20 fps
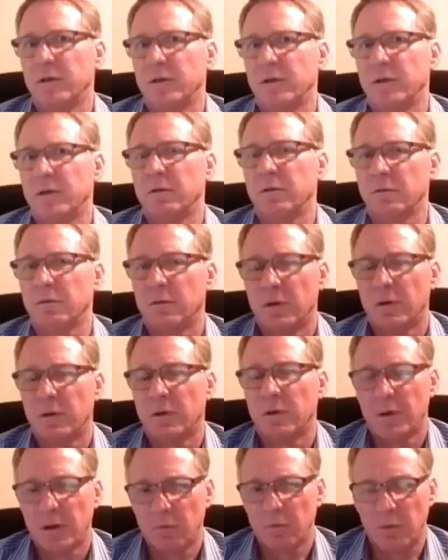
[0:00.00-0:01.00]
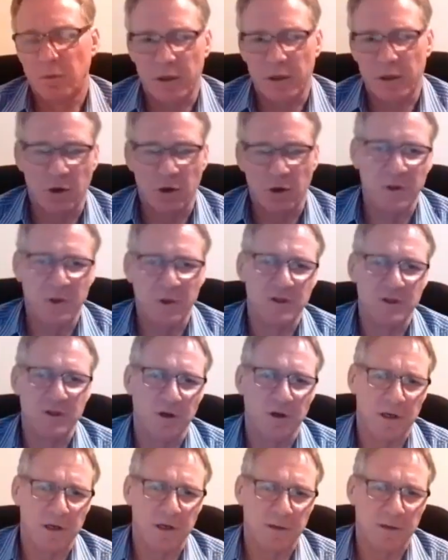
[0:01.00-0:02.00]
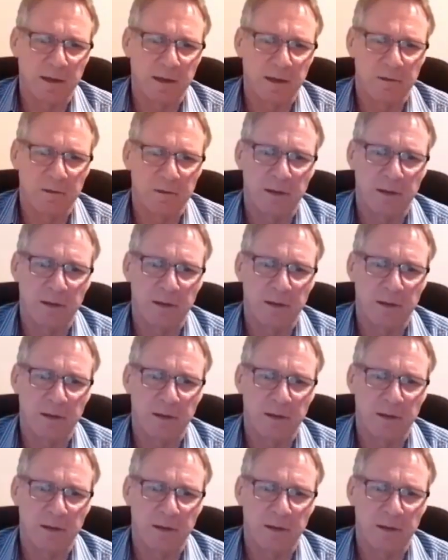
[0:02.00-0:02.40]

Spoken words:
in my comments earlier that